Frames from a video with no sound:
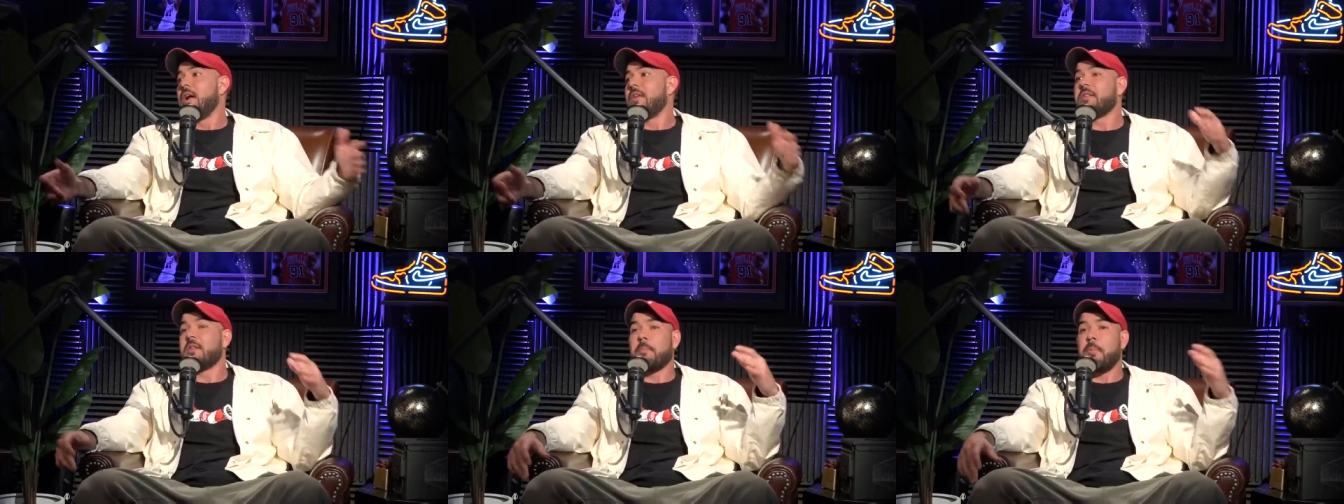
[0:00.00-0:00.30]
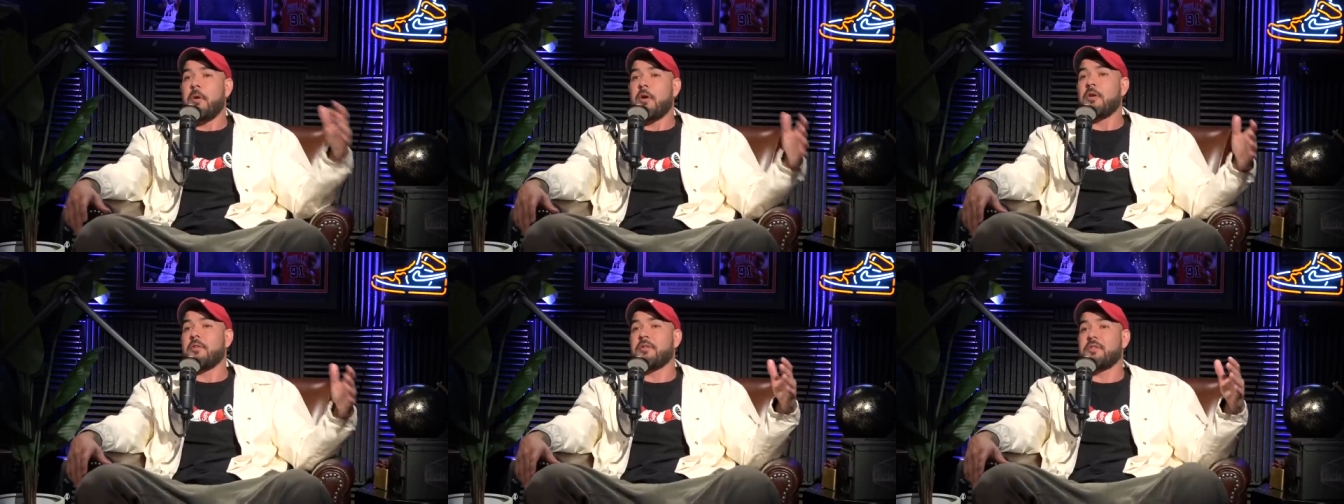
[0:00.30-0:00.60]
I think that
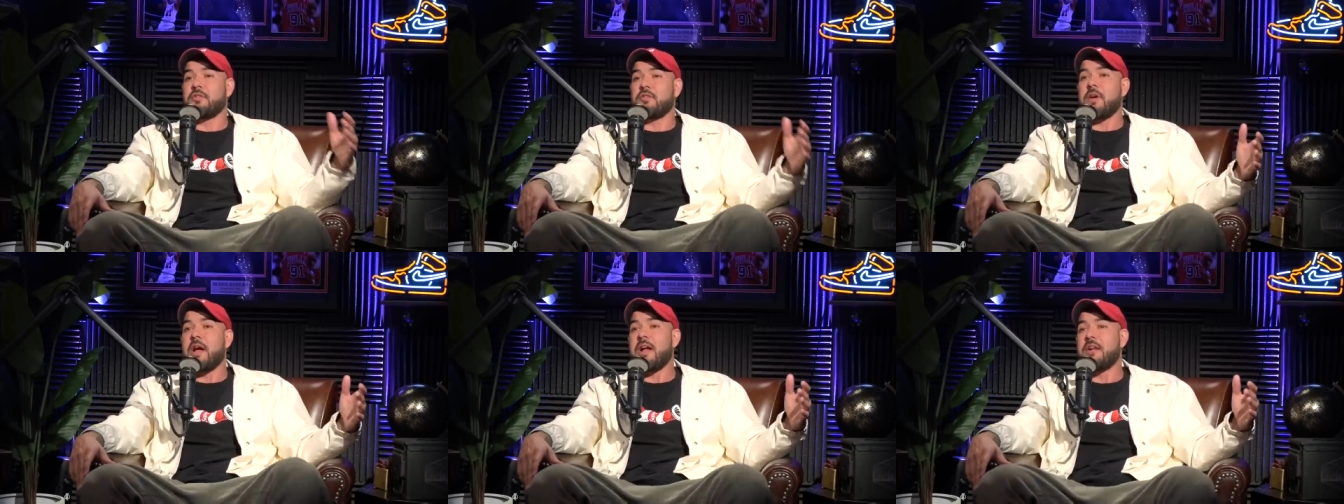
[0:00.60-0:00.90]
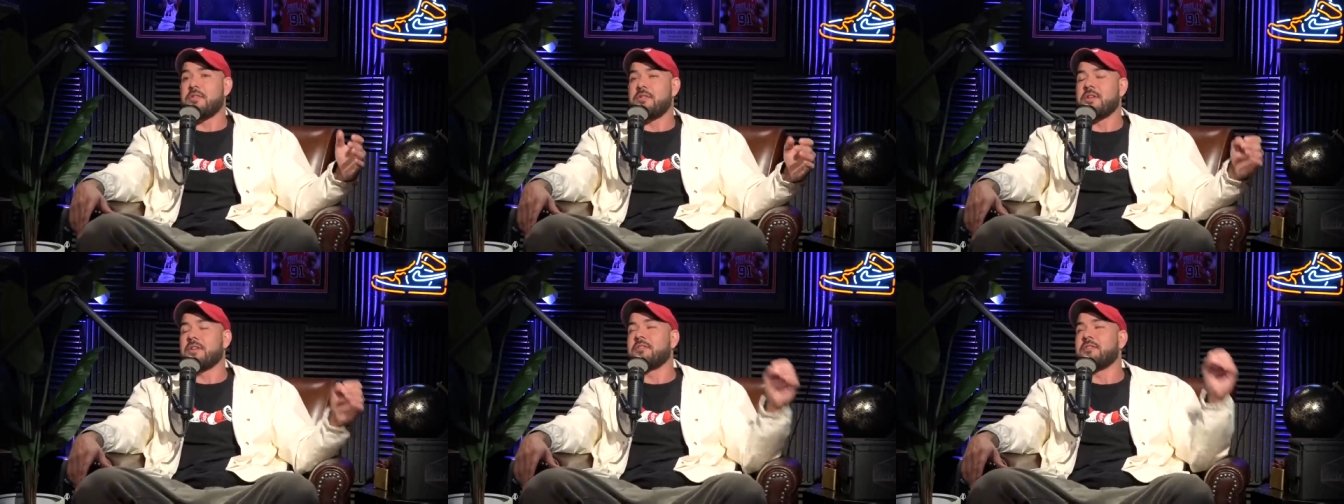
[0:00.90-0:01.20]
part of the
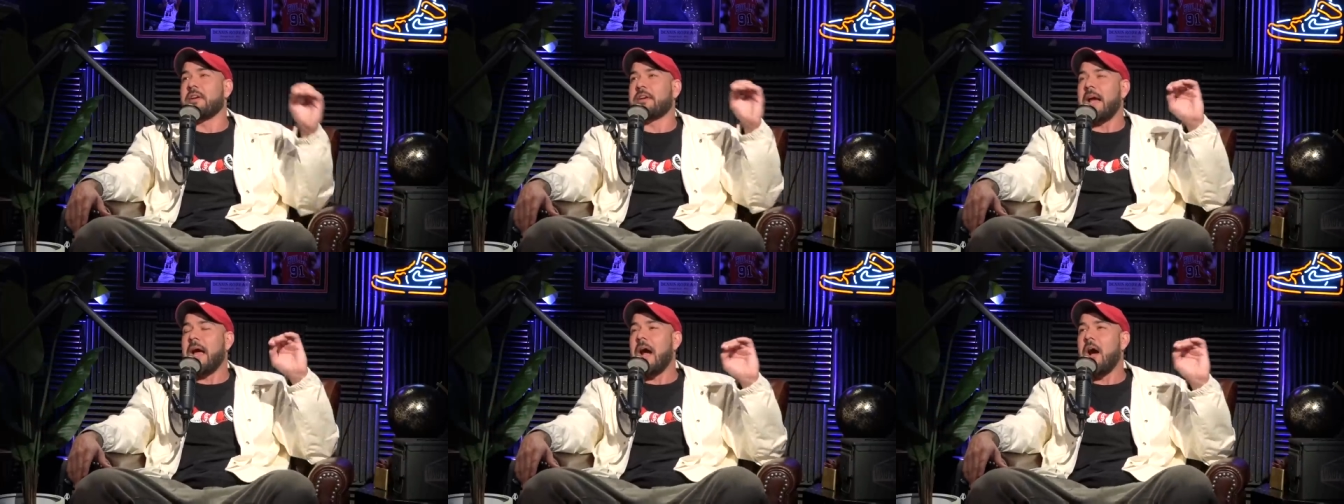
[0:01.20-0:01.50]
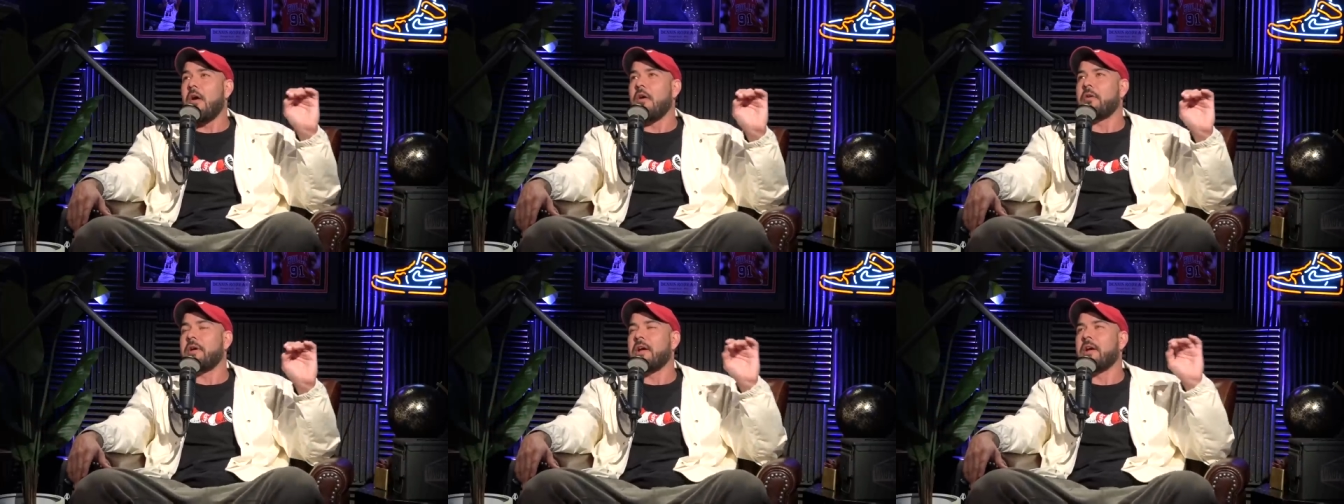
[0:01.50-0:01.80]
strategy is like,
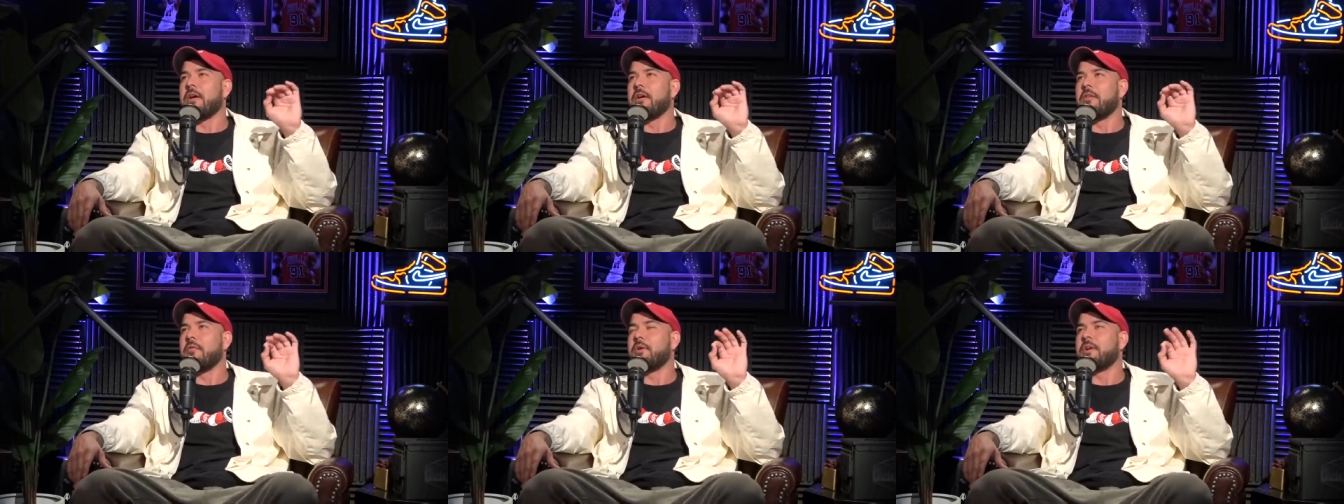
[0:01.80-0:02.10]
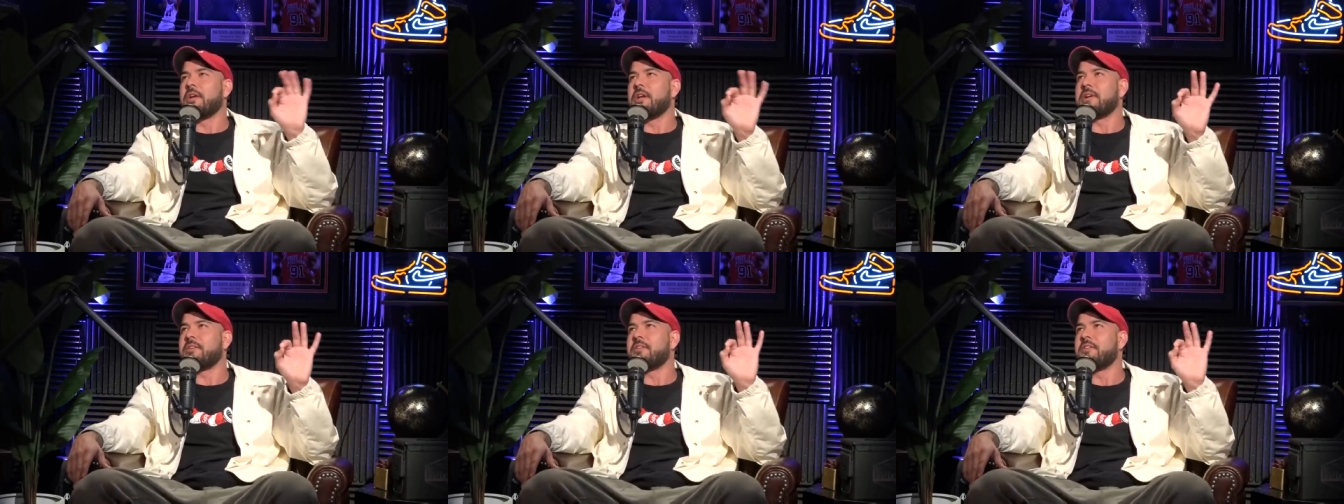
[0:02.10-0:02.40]
how, okay, if we
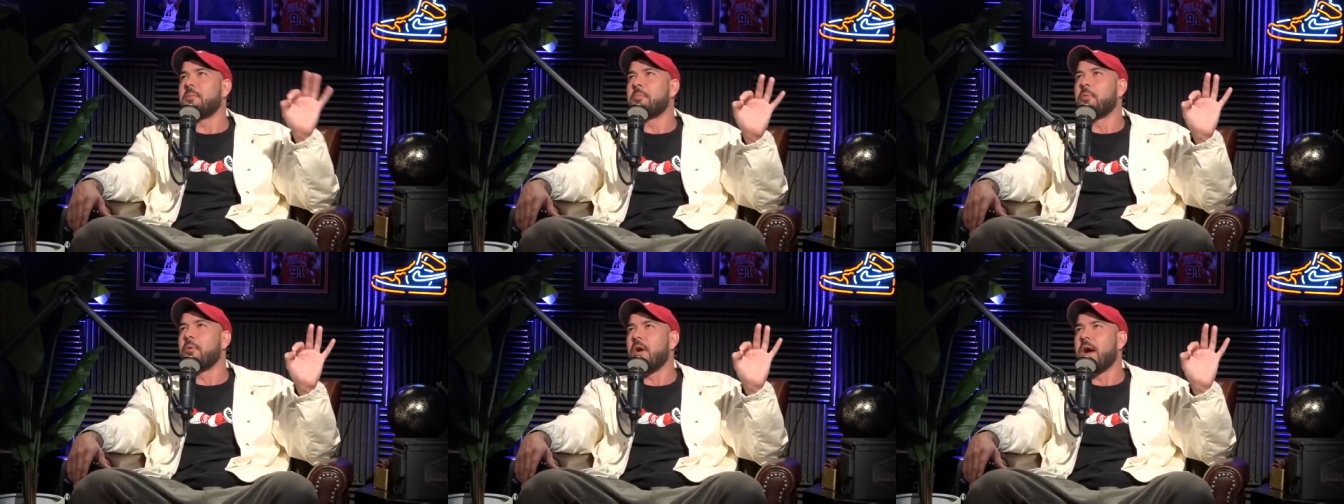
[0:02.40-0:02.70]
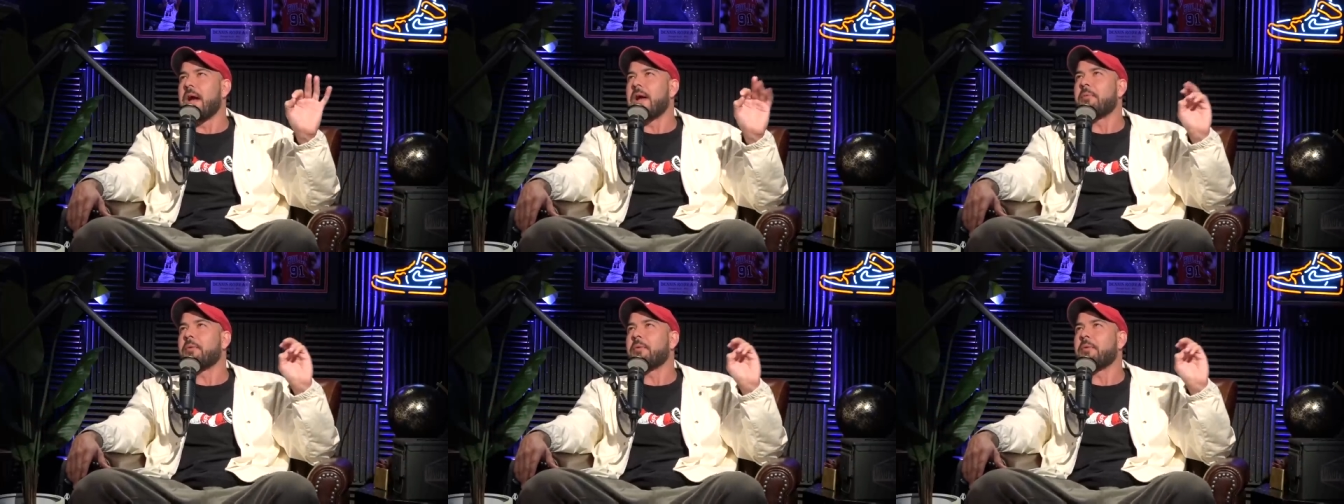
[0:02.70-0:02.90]
connect it to brain.